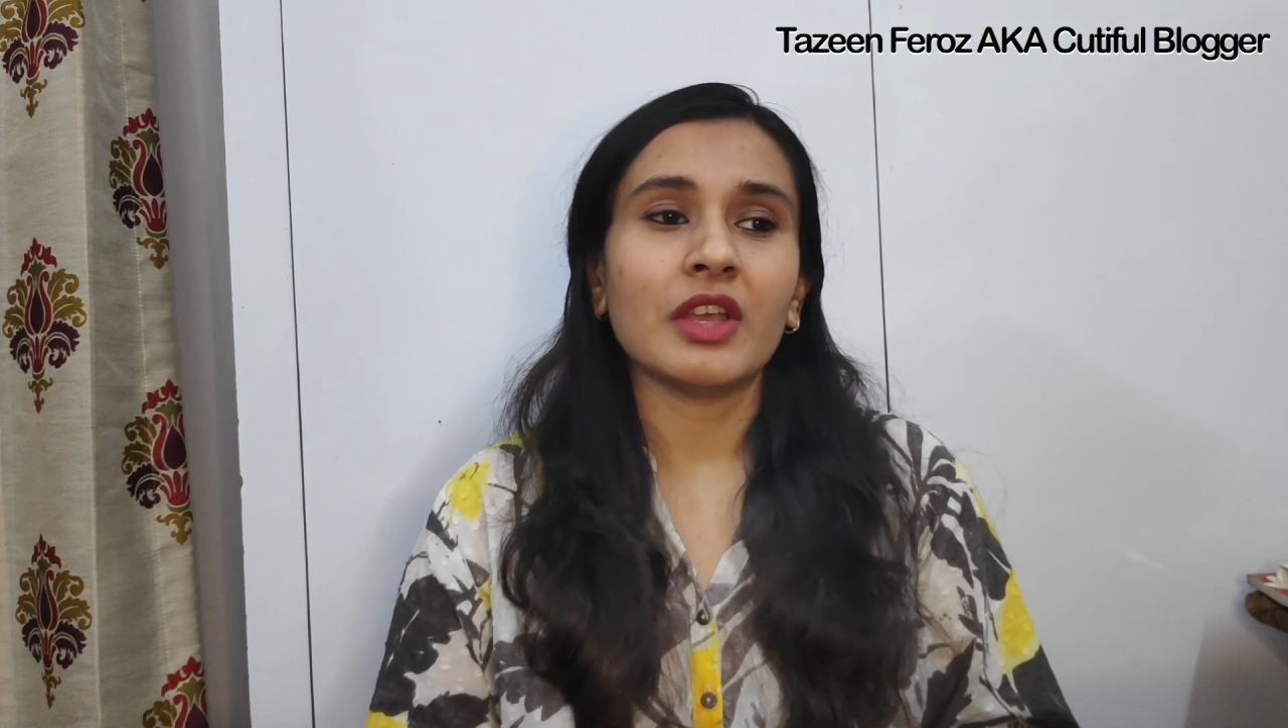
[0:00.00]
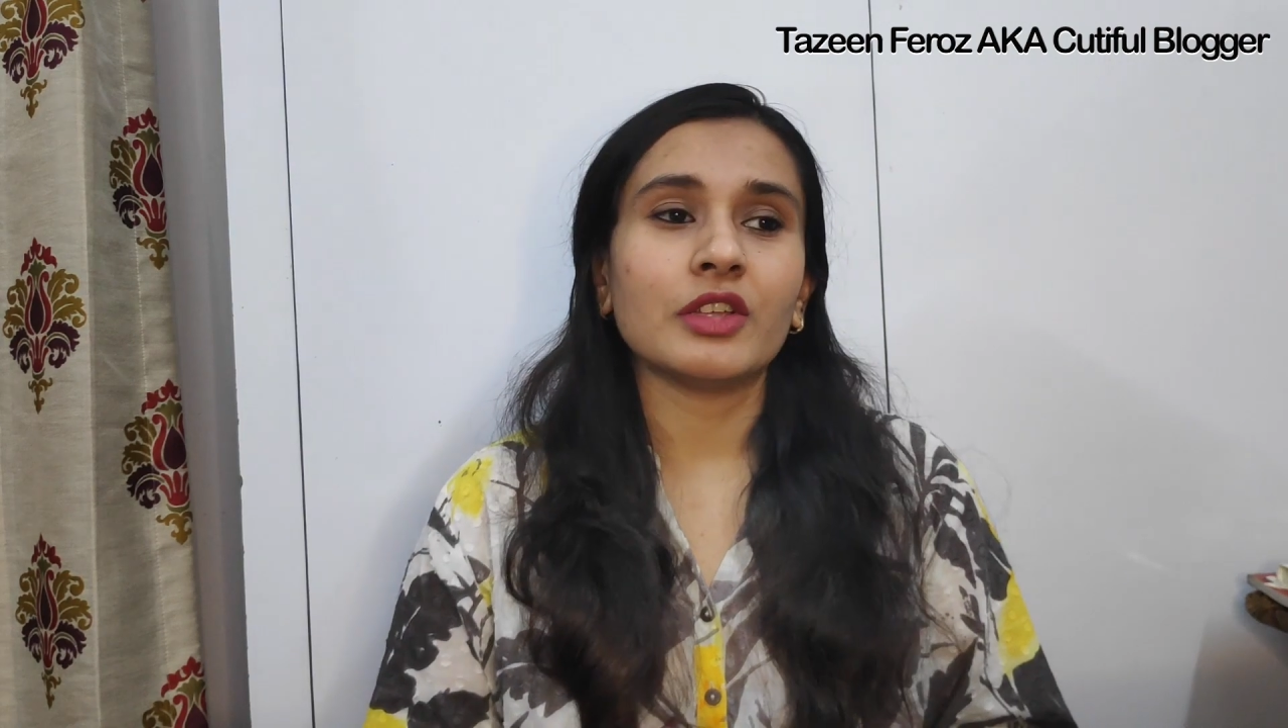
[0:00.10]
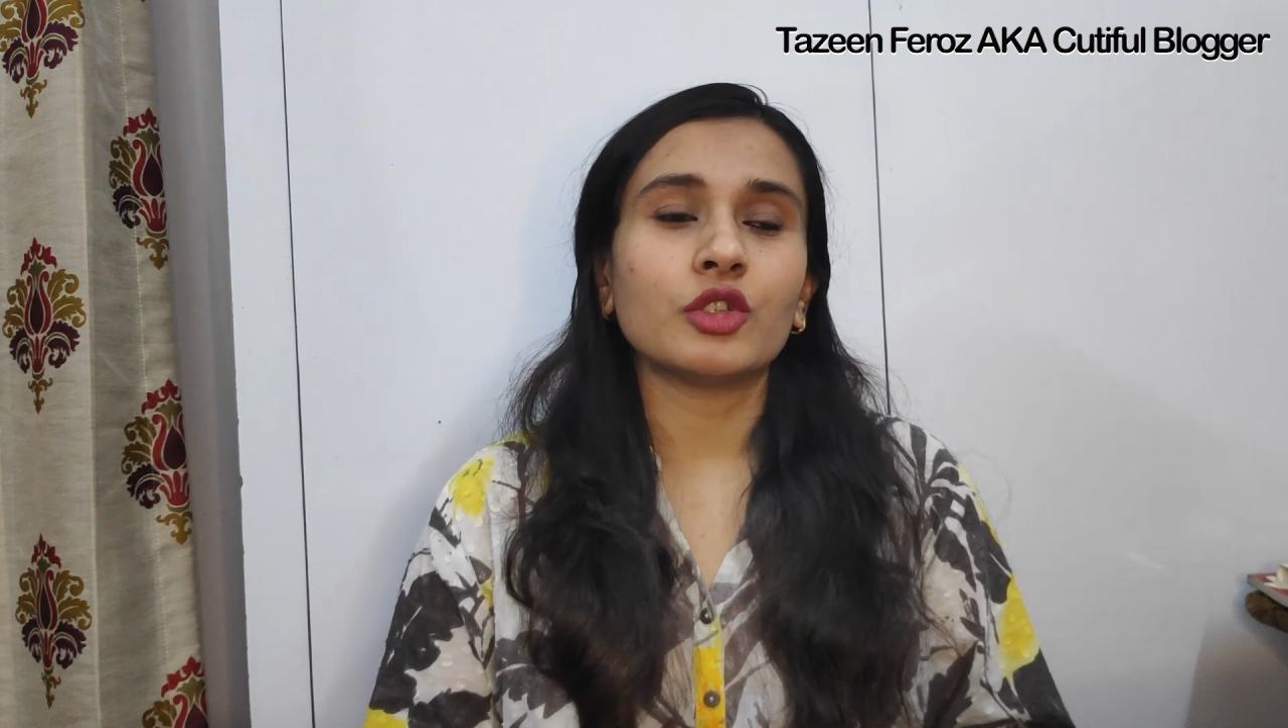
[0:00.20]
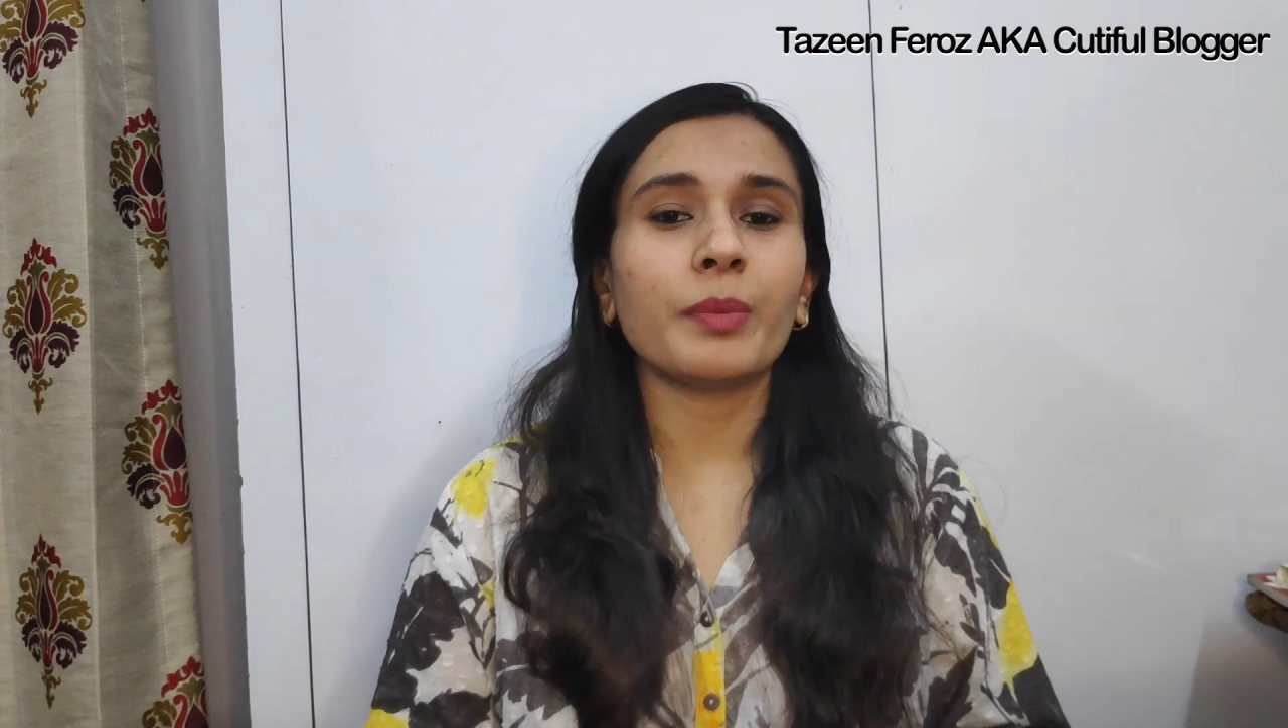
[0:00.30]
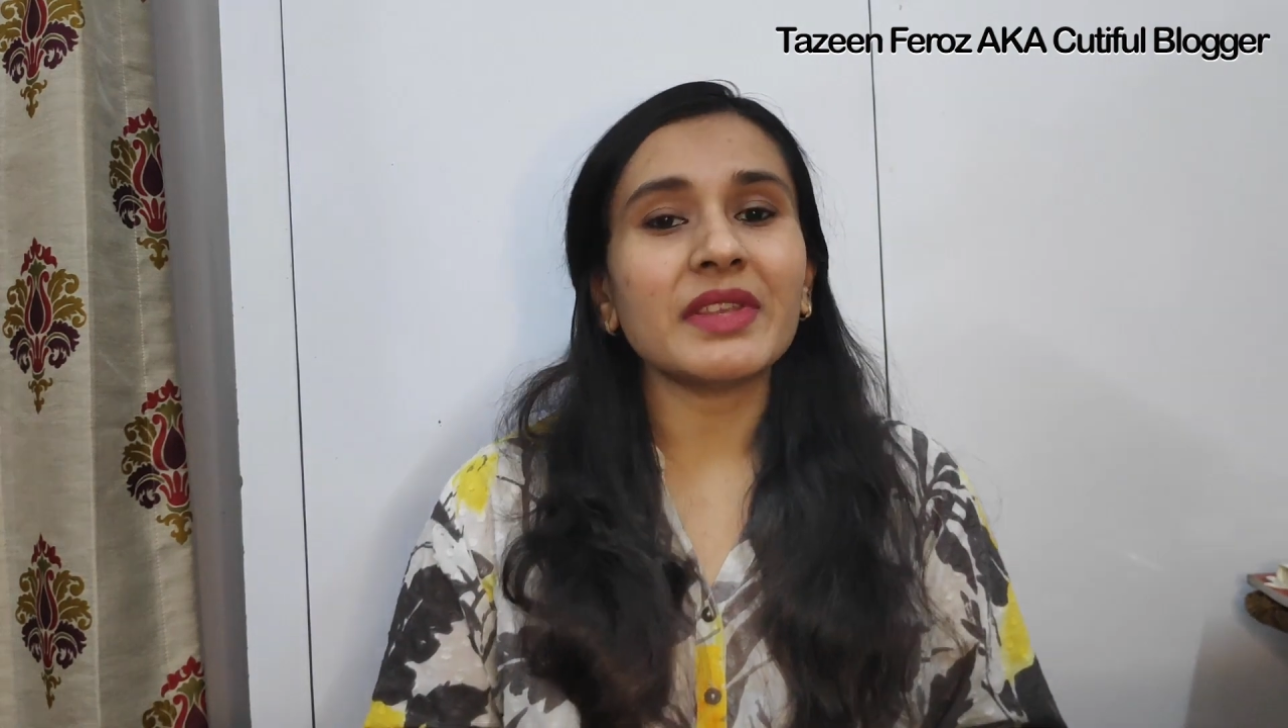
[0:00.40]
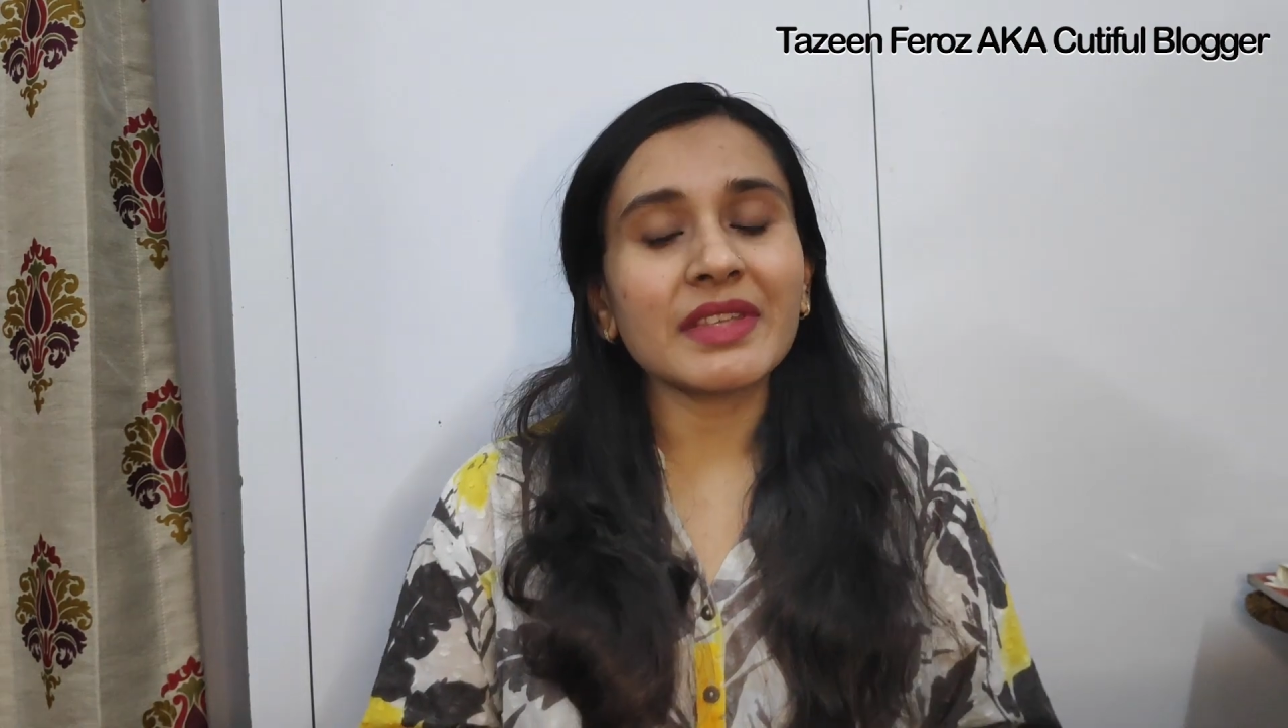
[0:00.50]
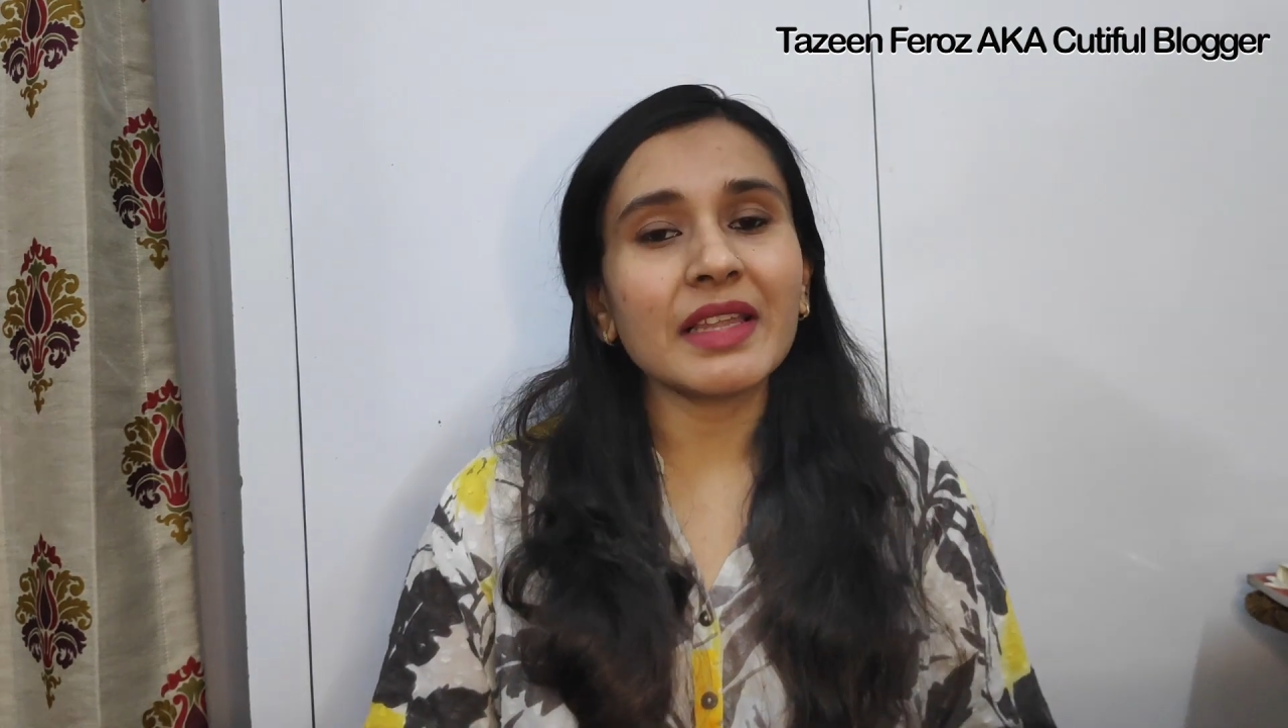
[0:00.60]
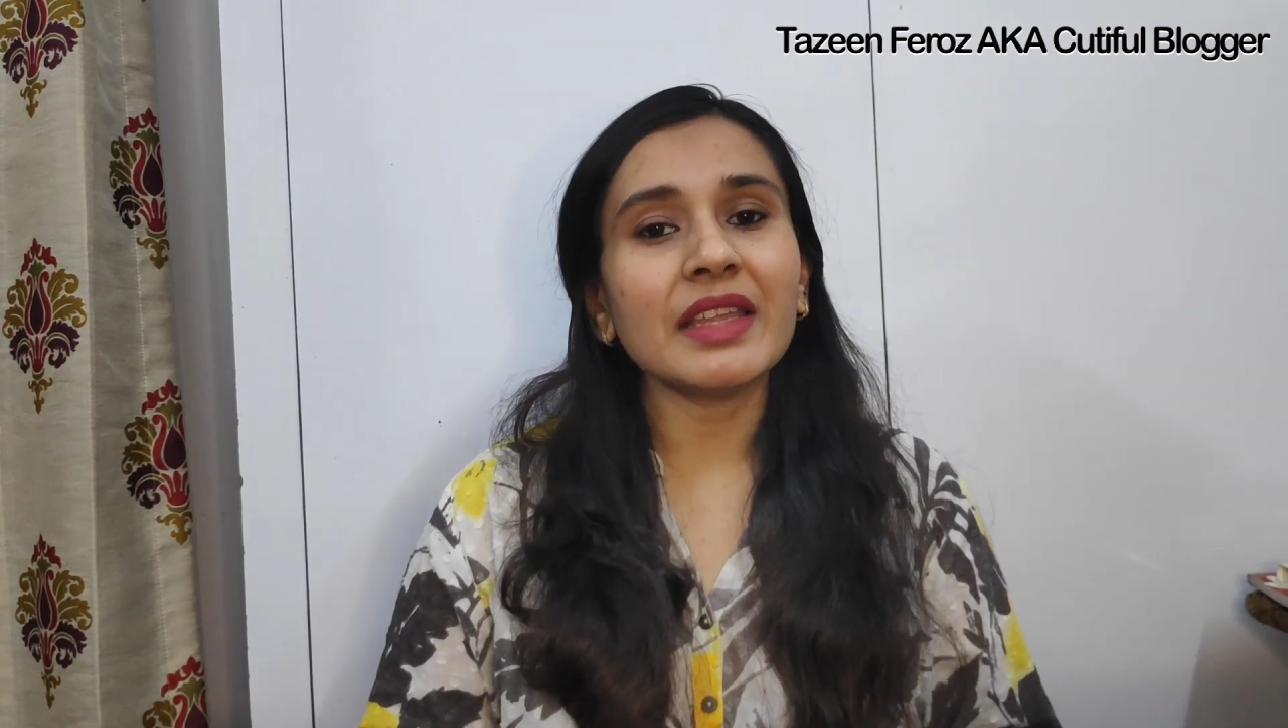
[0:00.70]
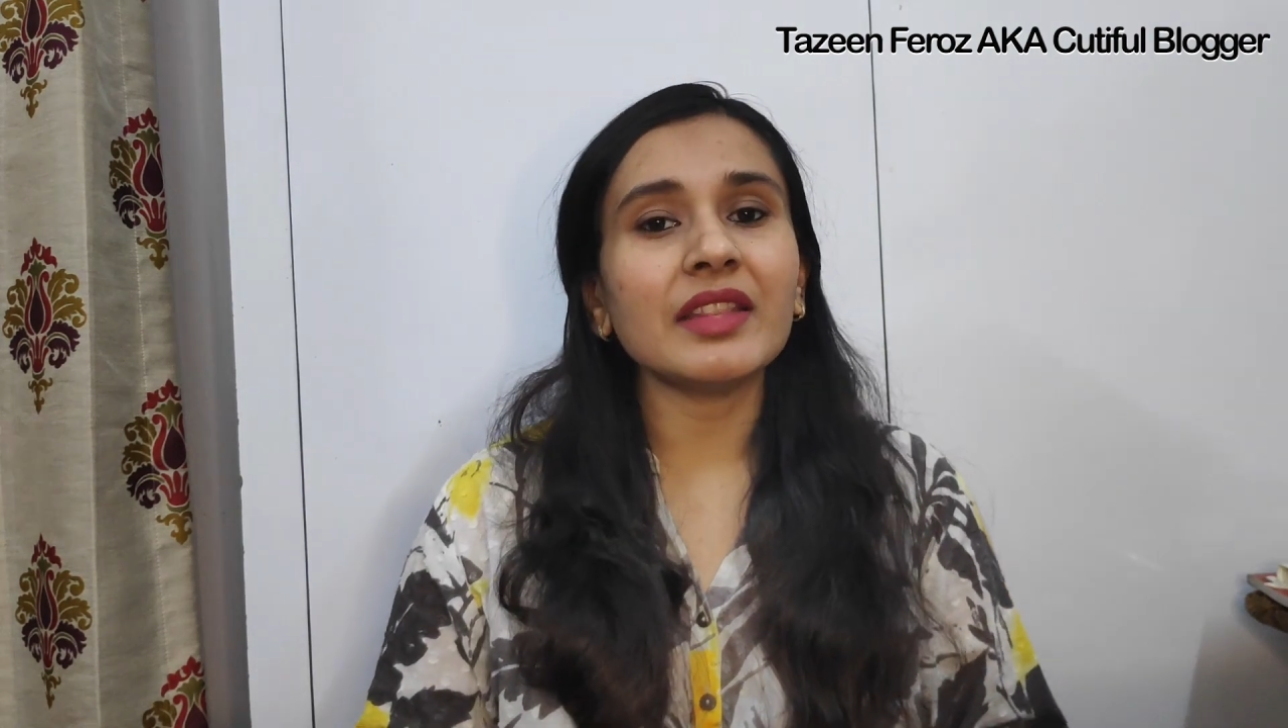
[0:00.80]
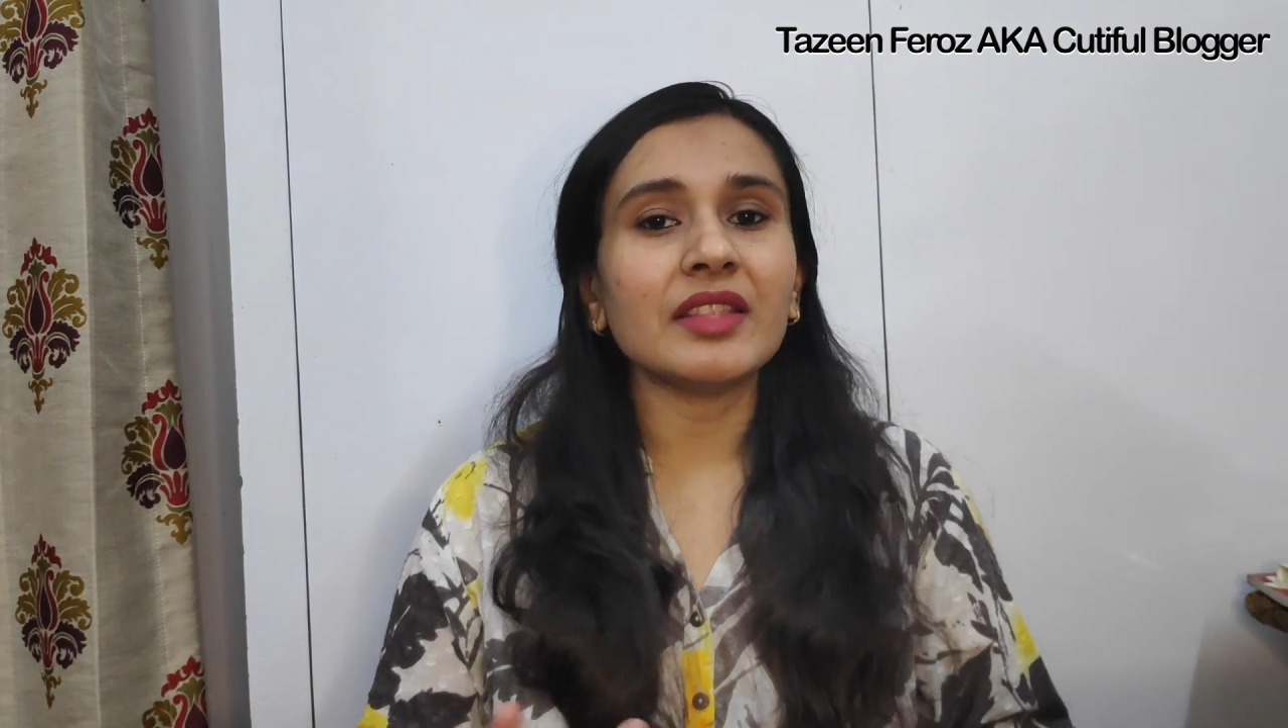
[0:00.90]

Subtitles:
So, basically,